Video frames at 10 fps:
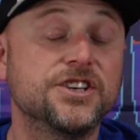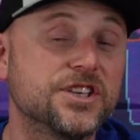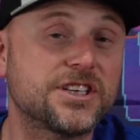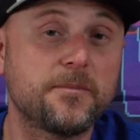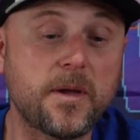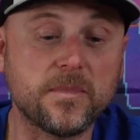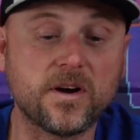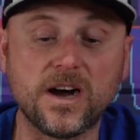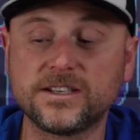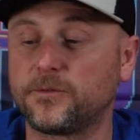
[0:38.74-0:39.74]
Just remember
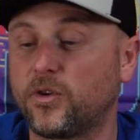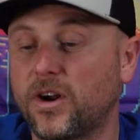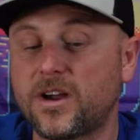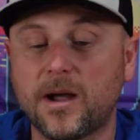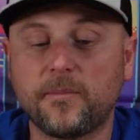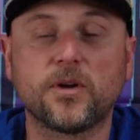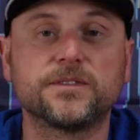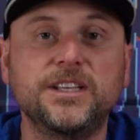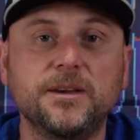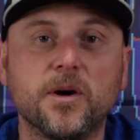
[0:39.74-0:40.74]
guys, I've got a couple
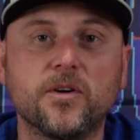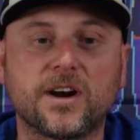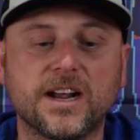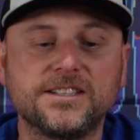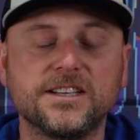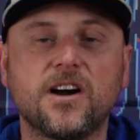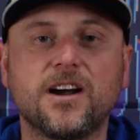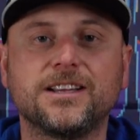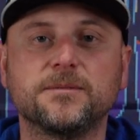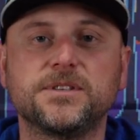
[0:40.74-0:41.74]
of T-Bone Racing
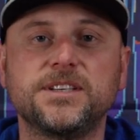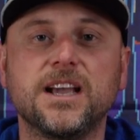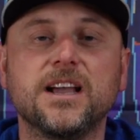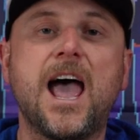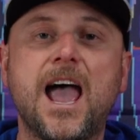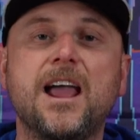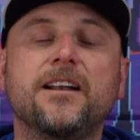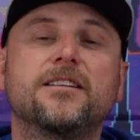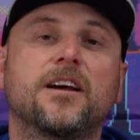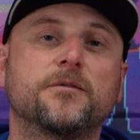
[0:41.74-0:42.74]
items here,
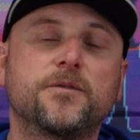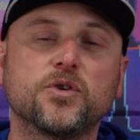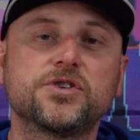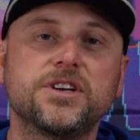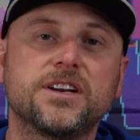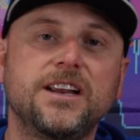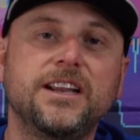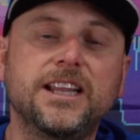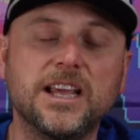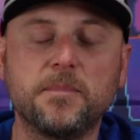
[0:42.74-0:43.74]
and
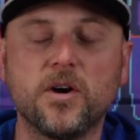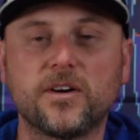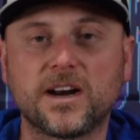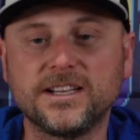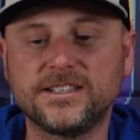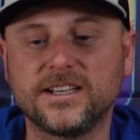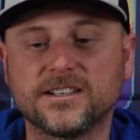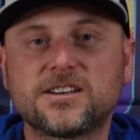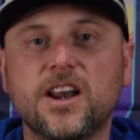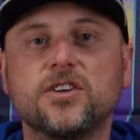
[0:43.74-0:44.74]
unfortunately T-Bone Racing
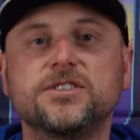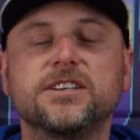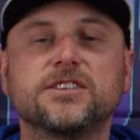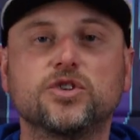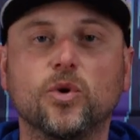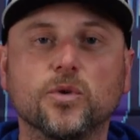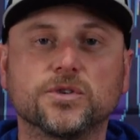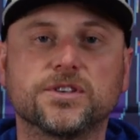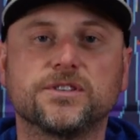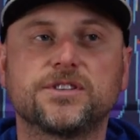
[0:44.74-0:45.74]
is closing its
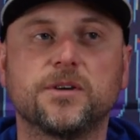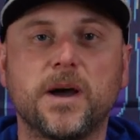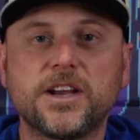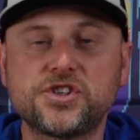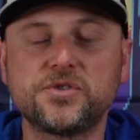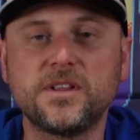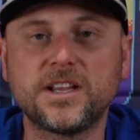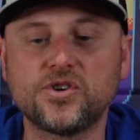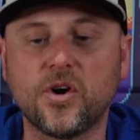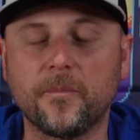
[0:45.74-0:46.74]
doors. So make sure
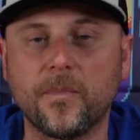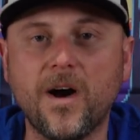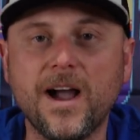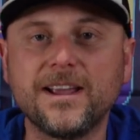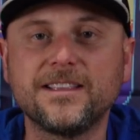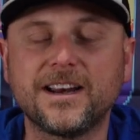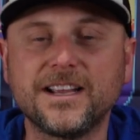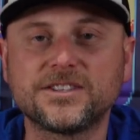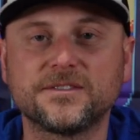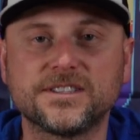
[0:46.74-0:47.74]
that you are buying the
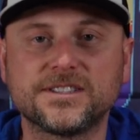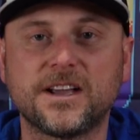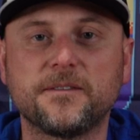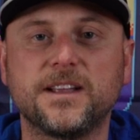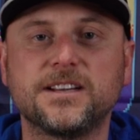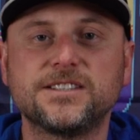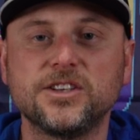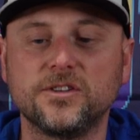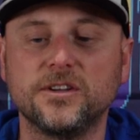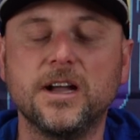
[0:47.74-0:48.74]
rest of the stuff that is
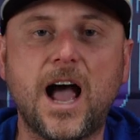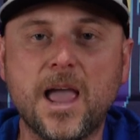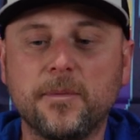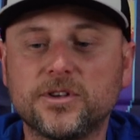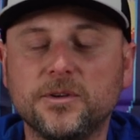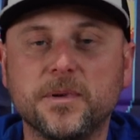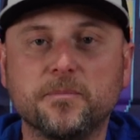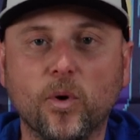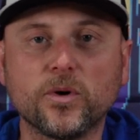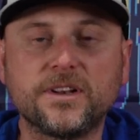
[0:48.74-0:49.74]
still able to be
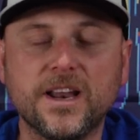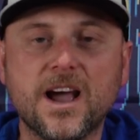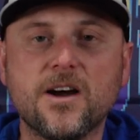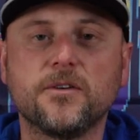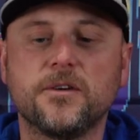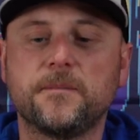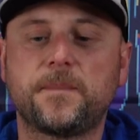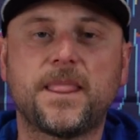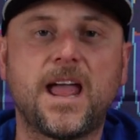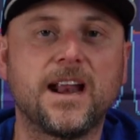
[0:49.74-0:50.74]
bought now,
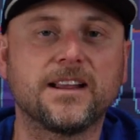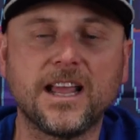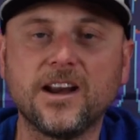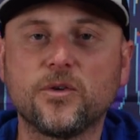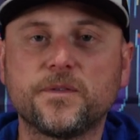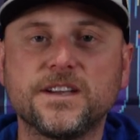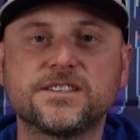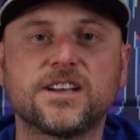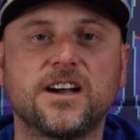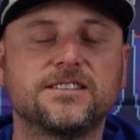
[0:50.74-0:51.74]
and get it off their
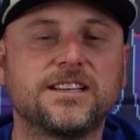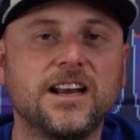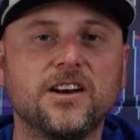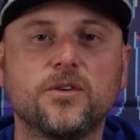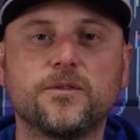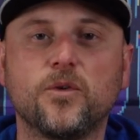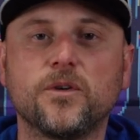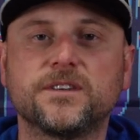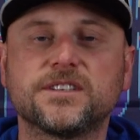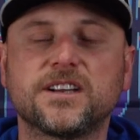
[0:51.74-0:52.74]
sites, get it off
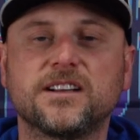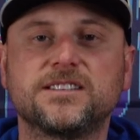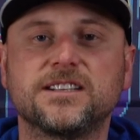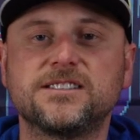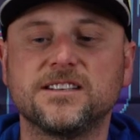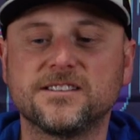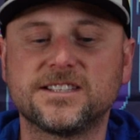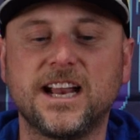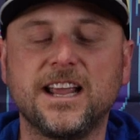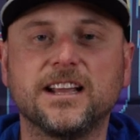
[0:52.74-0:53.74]
all of the sites that's still
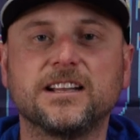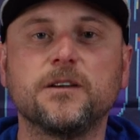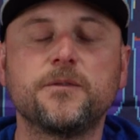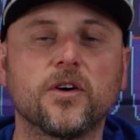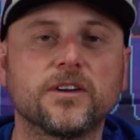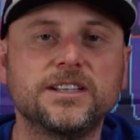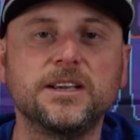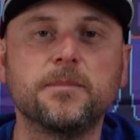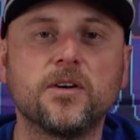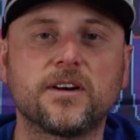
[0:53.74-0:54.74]
selling it if you're a
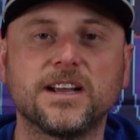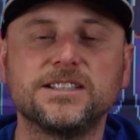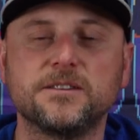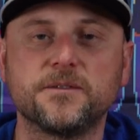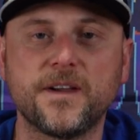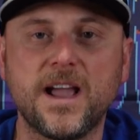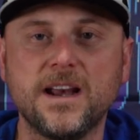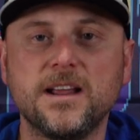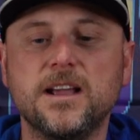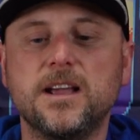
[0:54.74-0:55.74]
T-Bone Racing
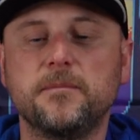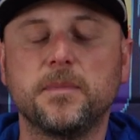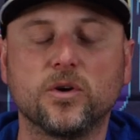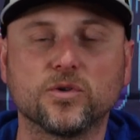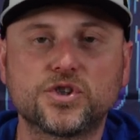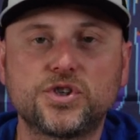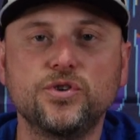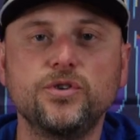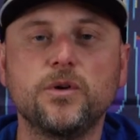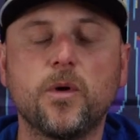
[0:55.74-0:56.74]
fan, because
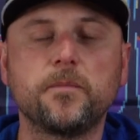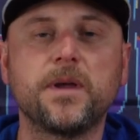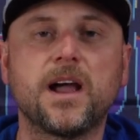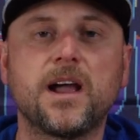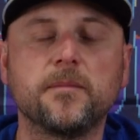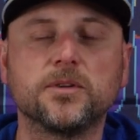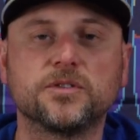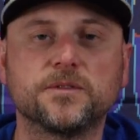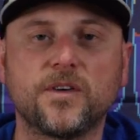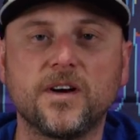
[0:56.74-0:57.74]
soon you won't be able
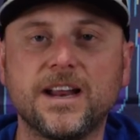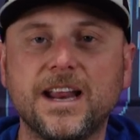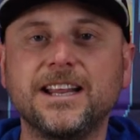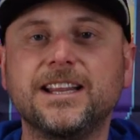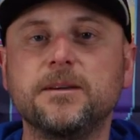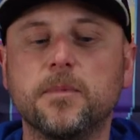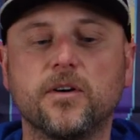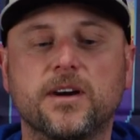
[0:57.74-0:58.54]
to find any T-Bone